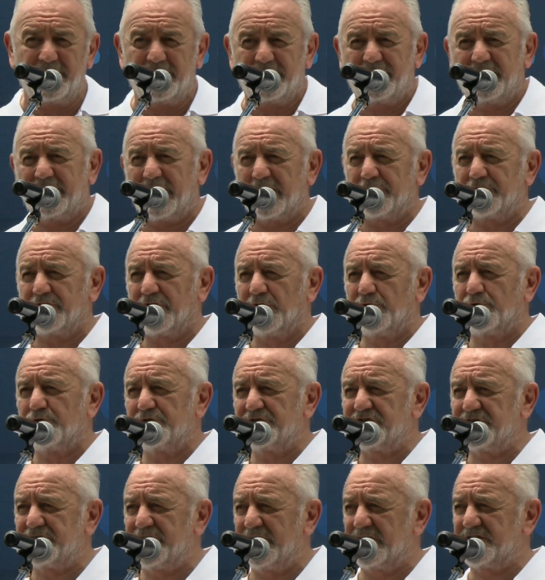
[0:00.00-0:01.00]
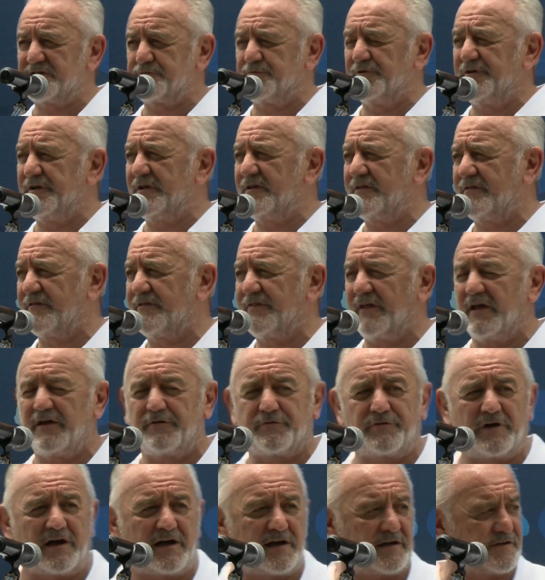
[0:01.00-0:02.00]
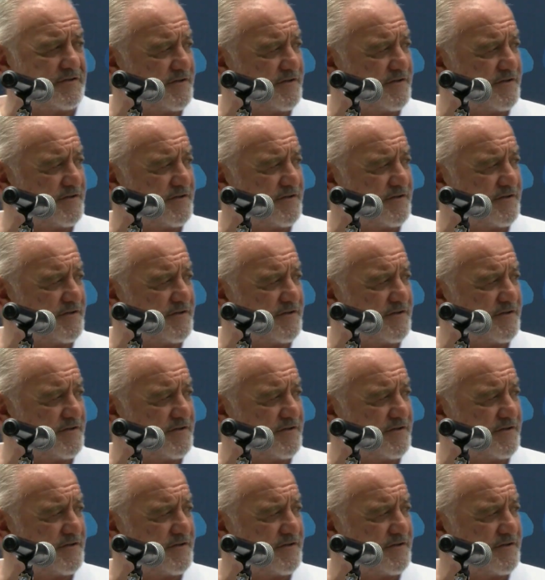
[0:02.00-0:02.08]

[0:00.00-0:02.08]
they will launch next week their